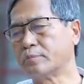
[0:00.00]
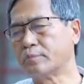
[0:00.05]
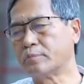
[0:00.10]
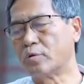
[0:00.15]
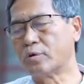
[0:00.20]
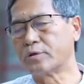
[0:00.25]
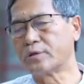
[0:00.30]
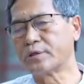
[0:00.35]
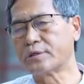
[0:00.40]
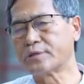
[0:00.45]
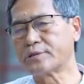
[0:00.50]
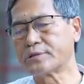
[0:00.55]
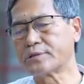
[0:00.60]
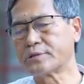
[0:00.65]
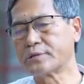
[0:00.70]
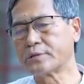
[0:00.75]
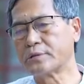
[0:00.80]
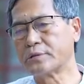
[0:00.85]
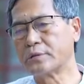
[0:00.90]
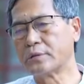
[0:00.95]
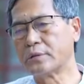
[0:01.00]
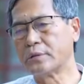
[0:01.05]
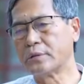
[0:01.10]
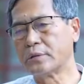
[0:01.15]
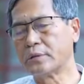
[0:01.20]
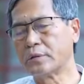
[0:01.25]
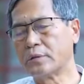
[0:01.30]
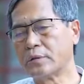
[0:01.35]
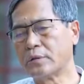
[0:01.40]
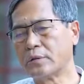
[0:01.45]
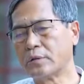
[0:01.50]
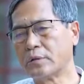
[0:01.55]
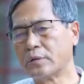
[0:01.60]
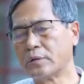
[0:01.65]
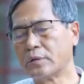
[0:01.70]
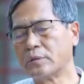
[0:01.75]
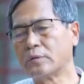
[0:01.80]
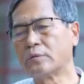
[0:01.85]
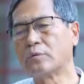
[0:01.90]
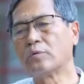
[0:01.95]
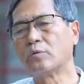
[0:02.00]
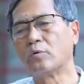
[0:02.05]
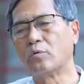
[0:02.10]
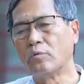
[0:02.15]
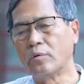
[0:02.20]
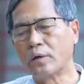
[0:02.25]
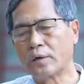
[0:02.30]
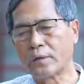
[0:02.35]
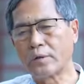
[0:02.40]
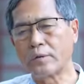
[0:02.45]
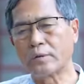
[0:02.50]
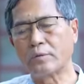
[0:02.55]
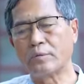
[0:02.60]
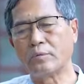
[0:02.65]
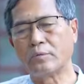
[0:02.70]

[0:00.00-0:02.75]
voters who are